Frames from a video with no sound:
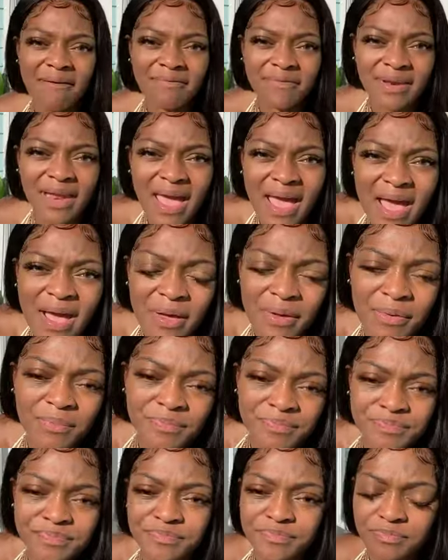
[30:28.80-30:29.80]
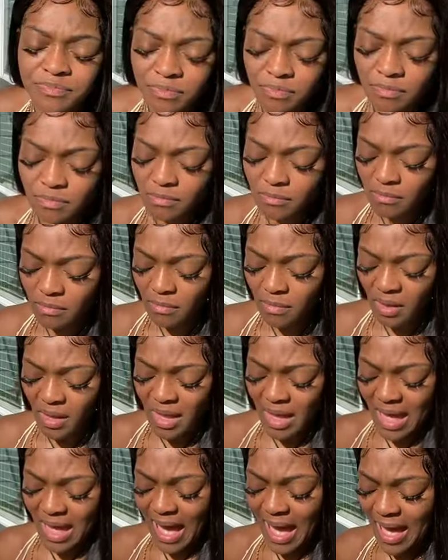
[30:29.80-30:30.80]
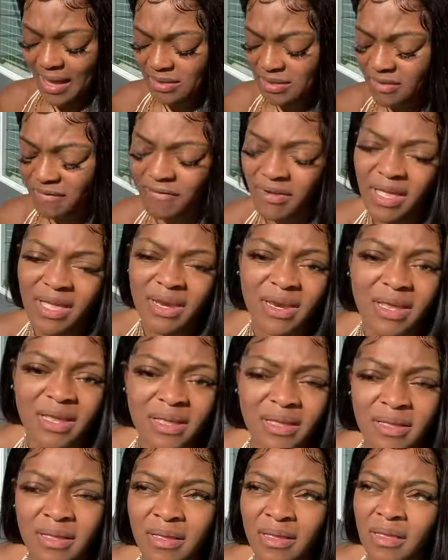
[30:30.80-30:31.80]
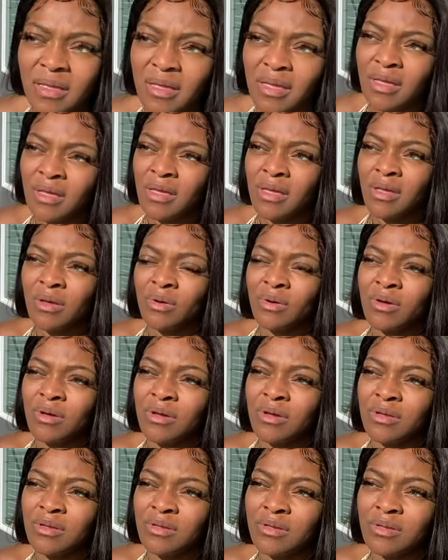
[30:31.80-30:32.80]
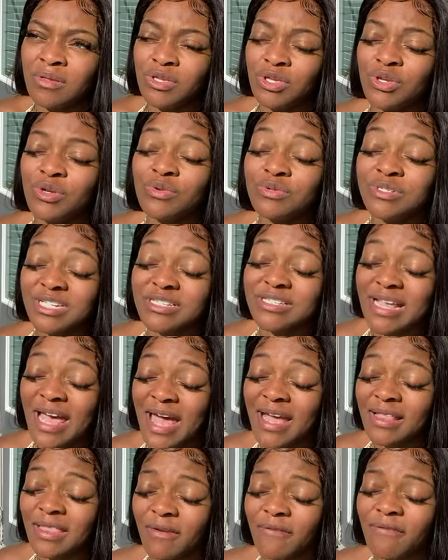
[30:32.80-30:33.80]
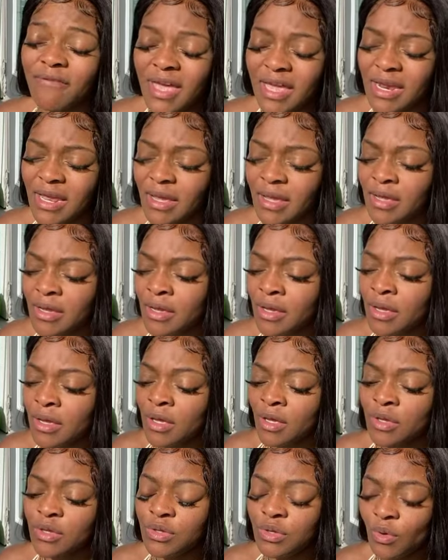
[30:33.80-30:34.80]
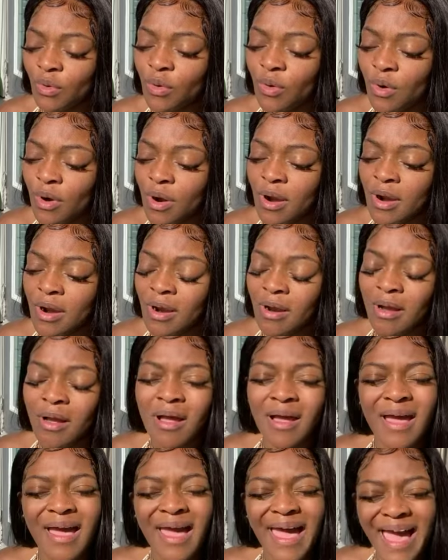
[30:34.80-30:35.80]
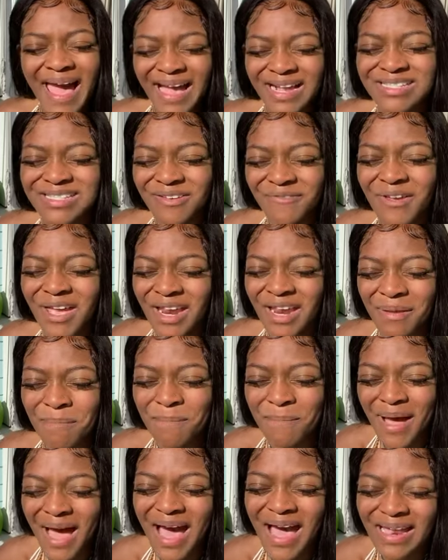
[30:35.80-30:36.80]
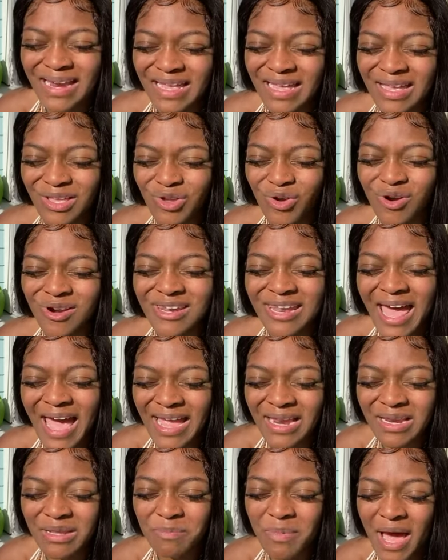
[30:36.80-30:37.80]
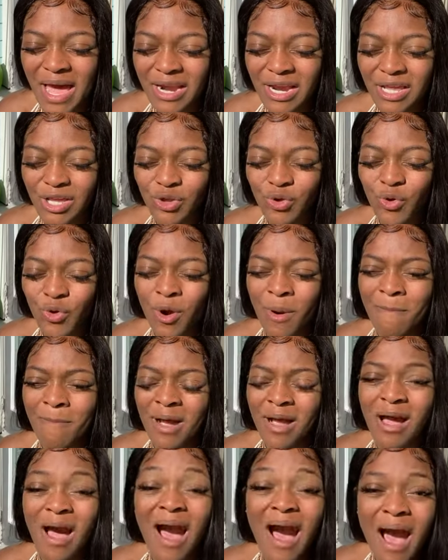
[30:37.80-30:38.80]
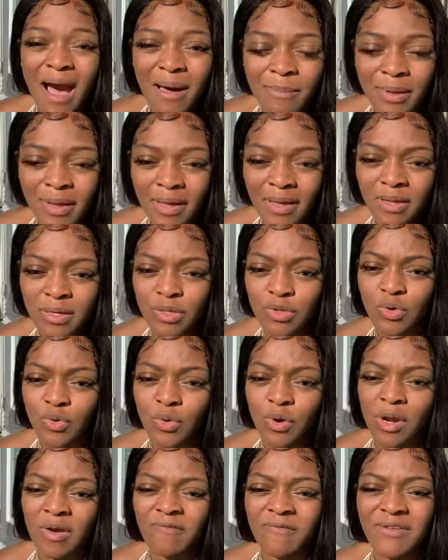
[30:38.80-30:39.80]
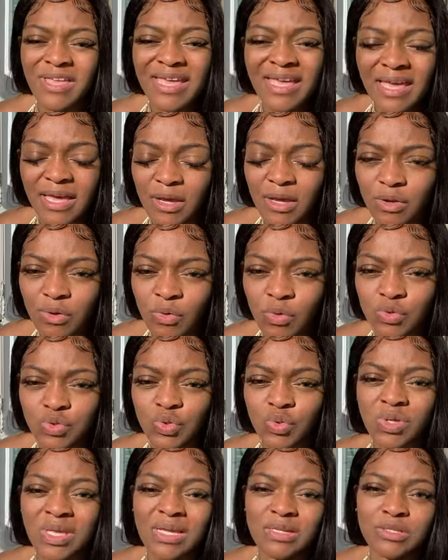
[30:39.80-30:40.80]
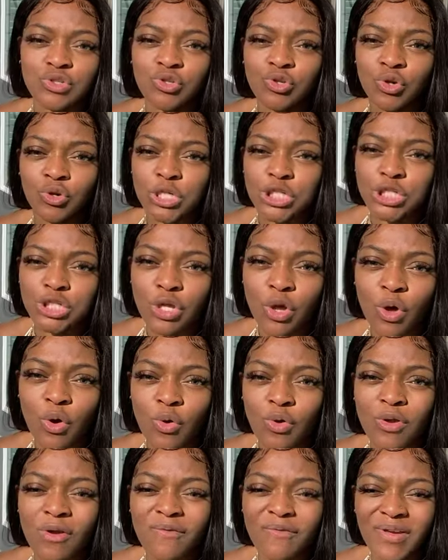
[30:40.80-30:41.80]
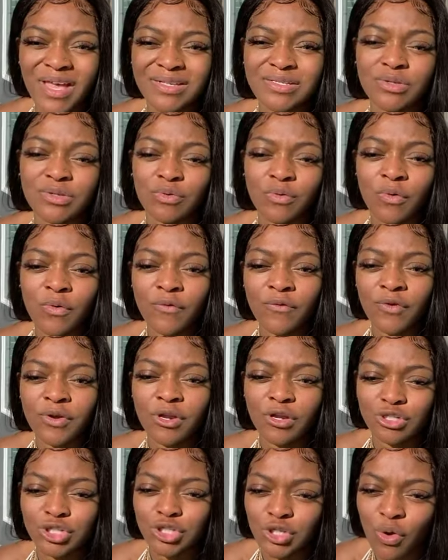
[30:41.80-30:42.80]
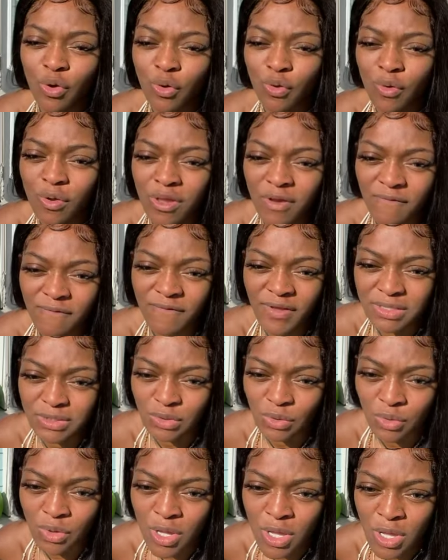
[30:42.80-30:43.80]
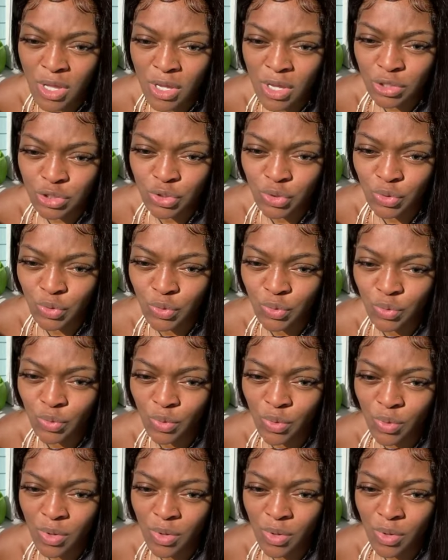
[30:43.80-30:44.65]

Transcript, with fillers: now activated, you just activated your activated body, your light body, your Merkaba, your vehicle to get to your soul, your vessel, for your soul, your vessel to